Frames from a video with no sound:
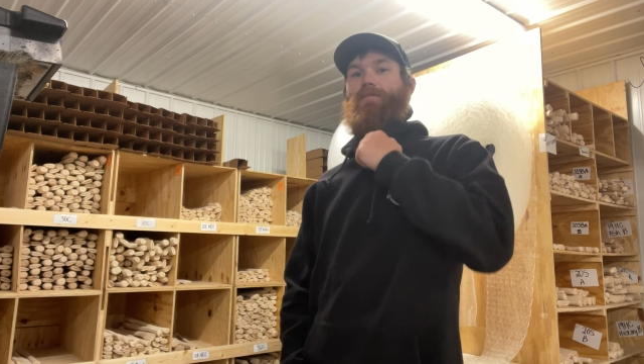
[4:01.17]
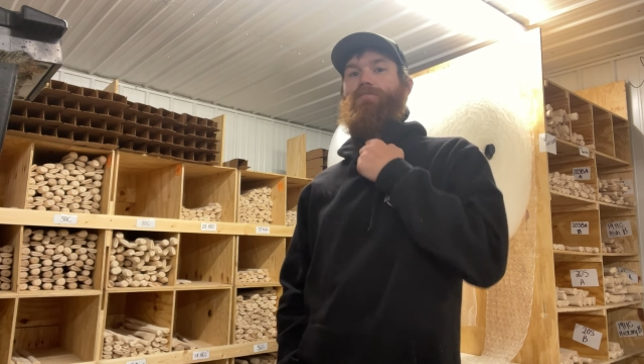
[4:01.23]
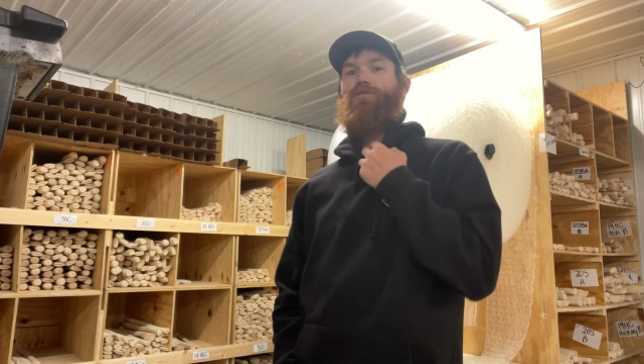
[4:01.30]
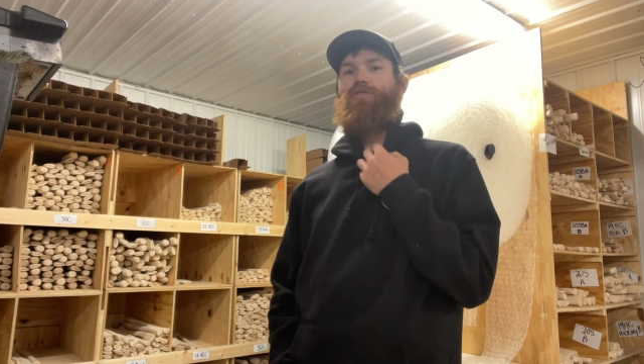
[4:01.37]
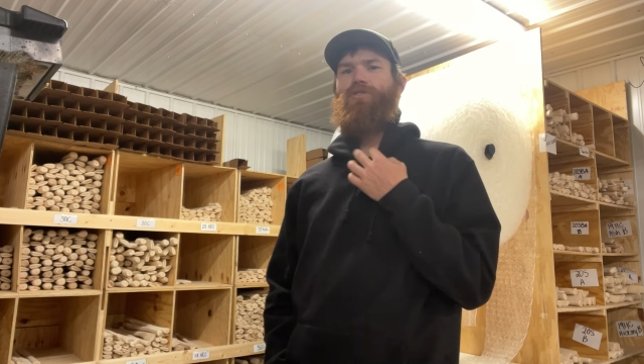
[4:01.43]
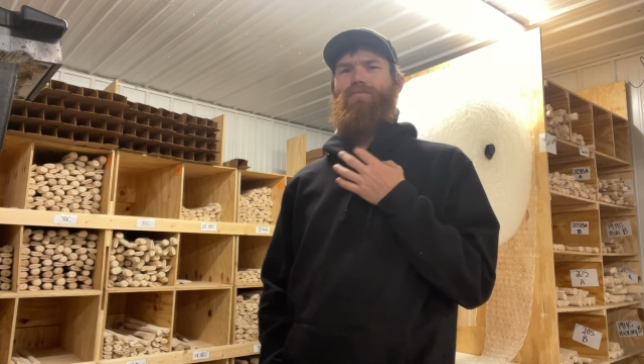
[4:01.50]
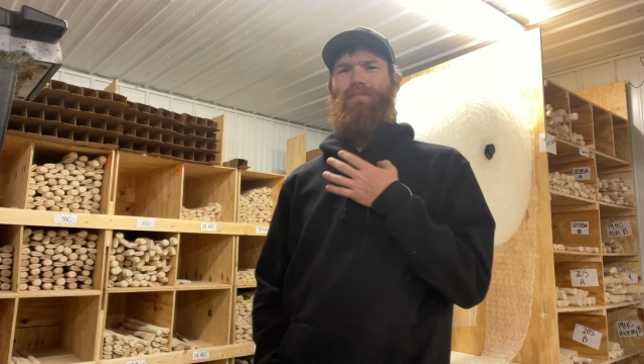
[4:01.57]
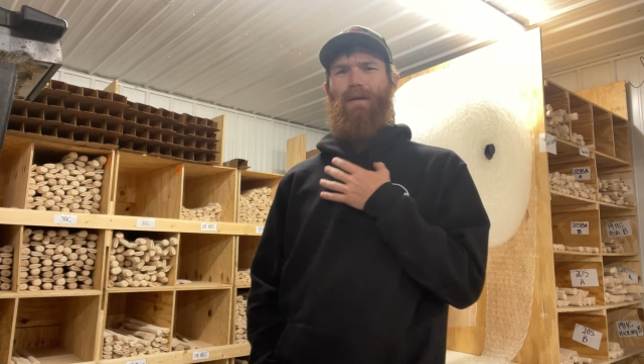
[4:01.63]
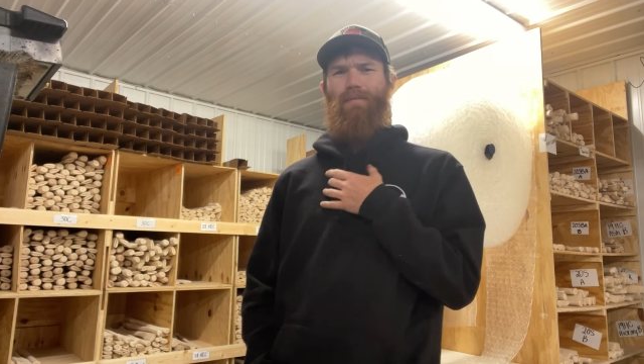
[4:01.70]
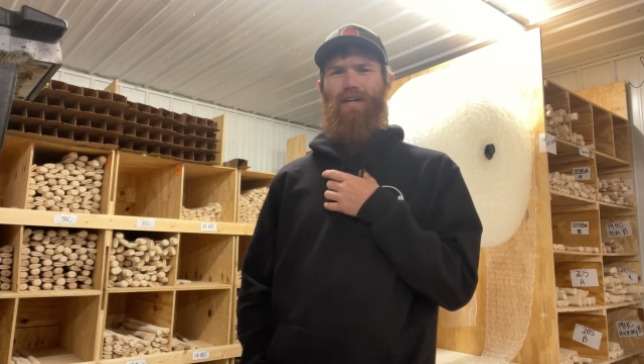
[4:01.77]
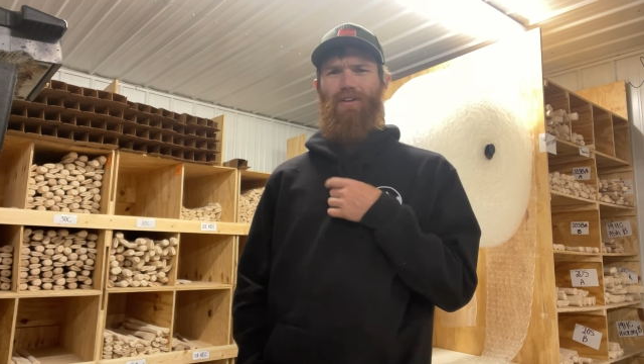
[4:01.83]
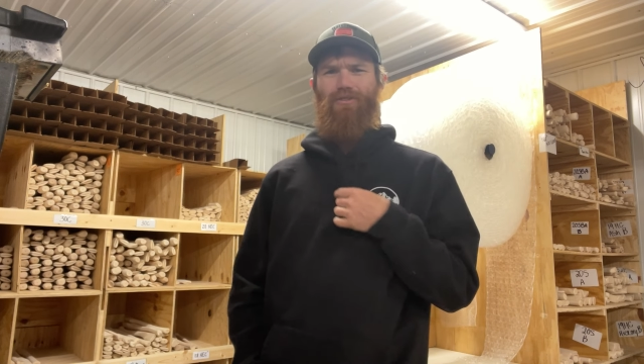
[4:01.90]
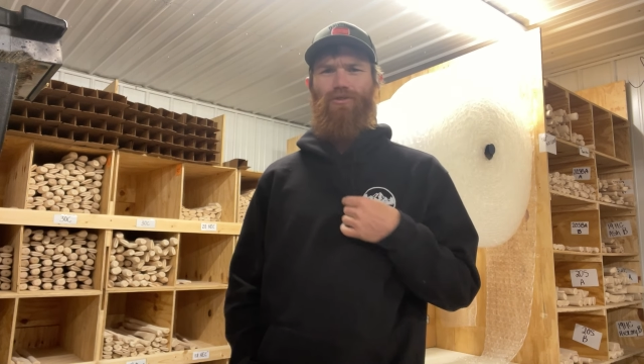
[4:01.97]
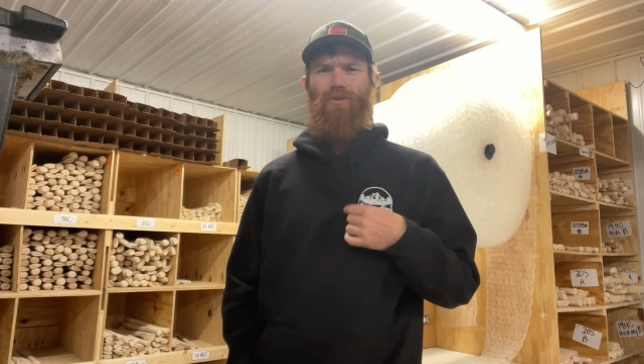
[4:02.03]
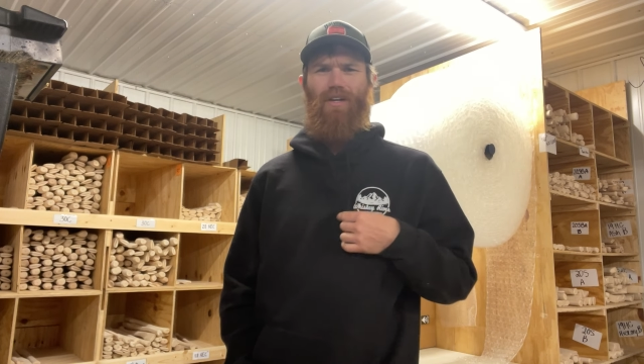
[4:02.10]
So maybe
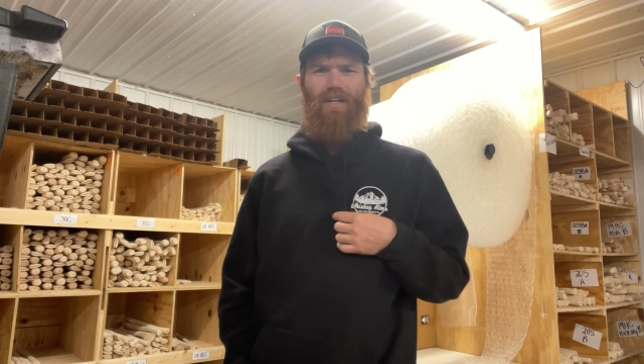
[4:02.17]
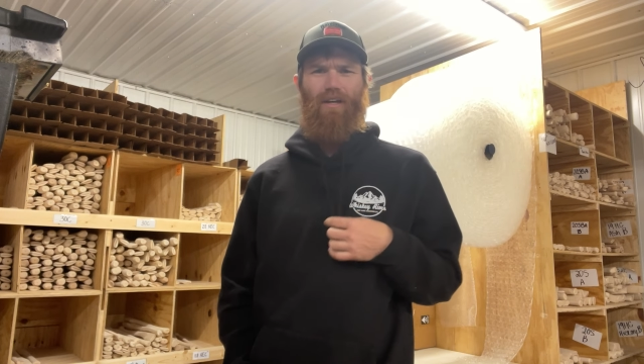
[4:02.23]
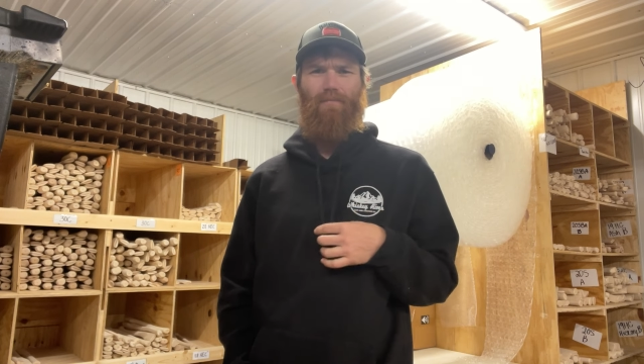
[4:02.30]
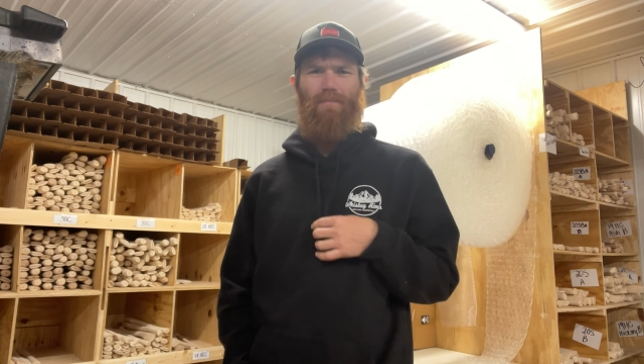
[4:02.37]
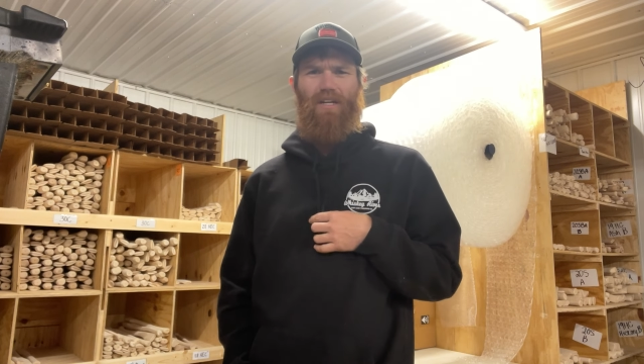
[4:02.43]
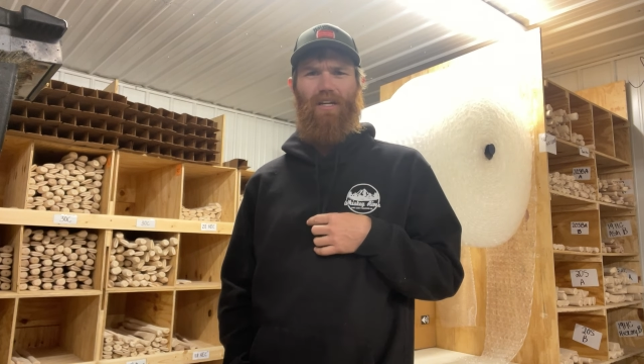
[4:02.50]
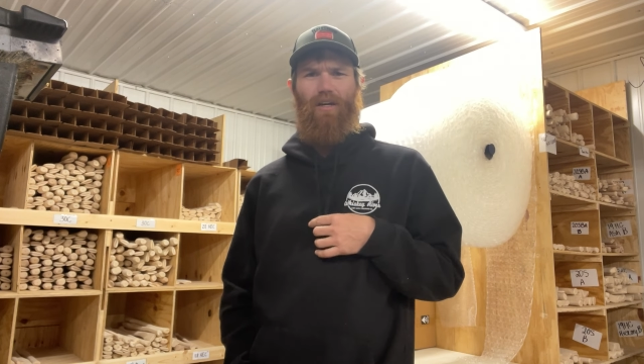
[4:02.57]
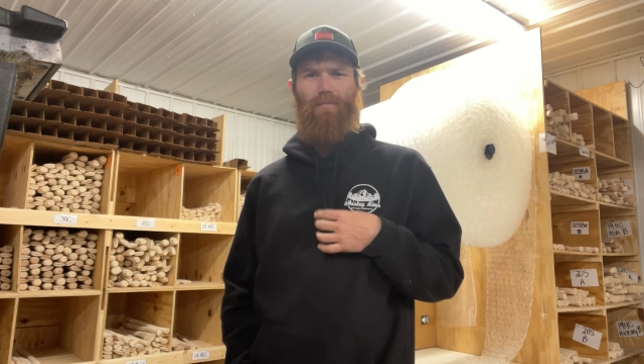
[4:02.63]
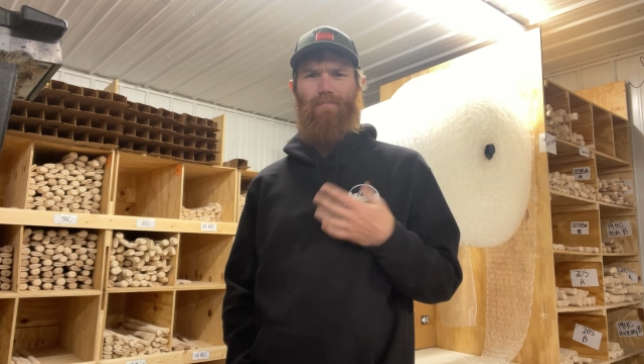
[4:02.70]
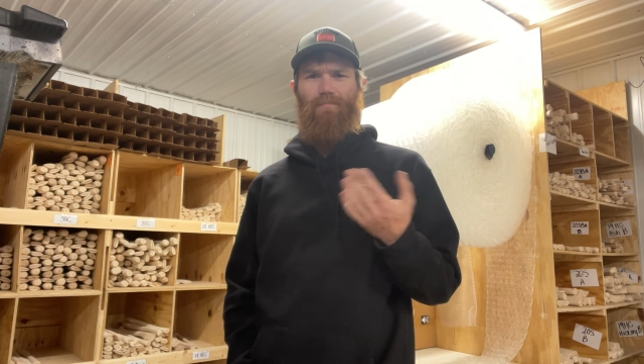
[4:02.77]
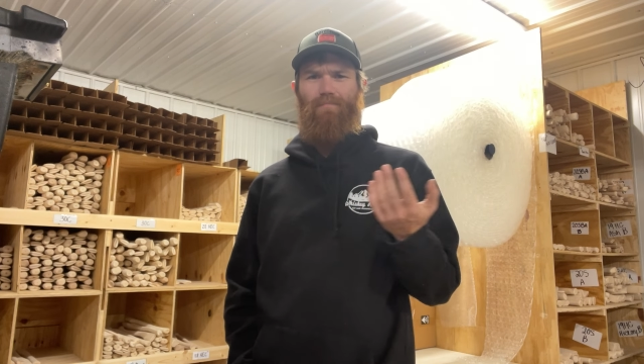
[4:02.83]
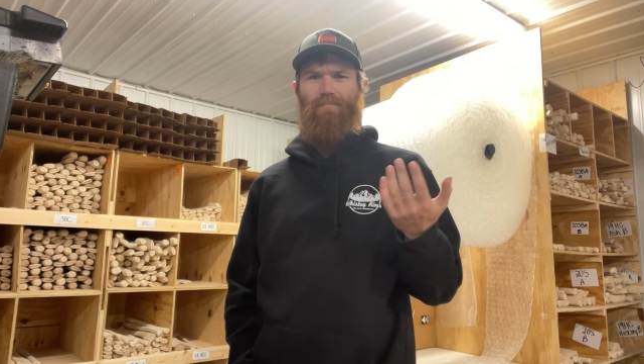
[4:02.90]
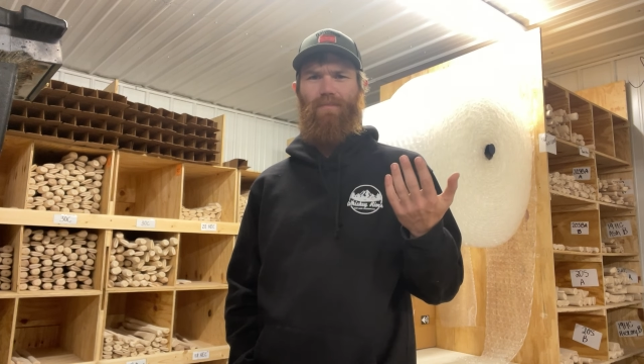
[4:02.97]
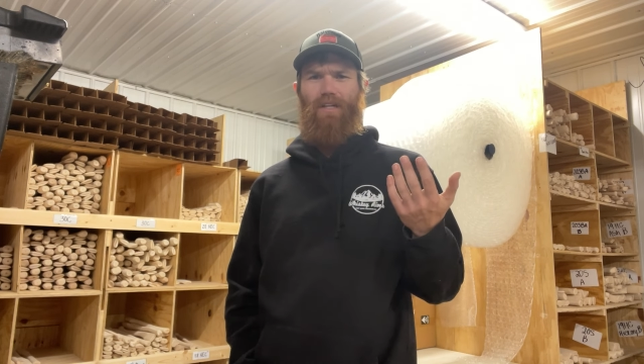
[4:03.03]
I'll do like a meetup